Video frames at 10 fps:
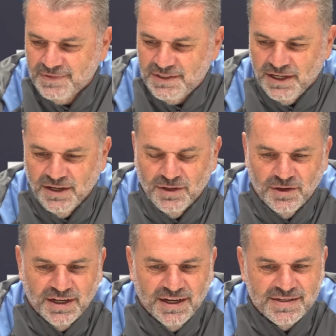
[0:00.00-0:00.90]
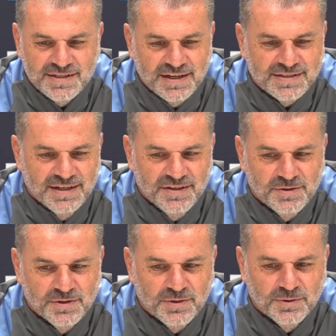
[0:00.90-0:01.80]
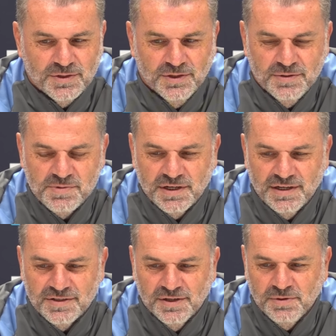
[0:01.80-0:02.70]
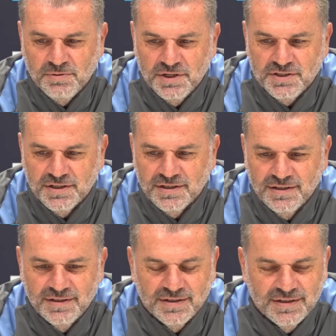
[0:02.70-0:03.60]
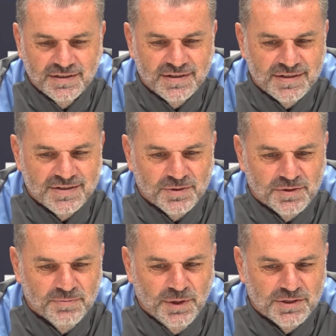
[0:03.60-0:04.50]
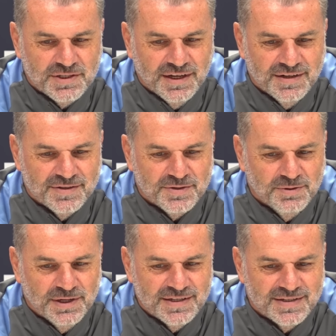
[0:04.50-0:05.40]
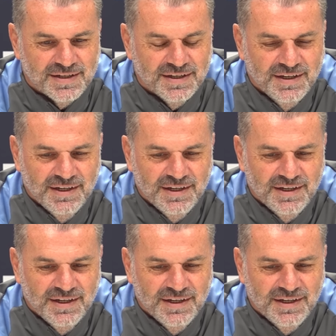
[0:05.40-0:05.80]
ticking clock against our tenure at all times. So anytime you reach a sort of milestone, it's always, a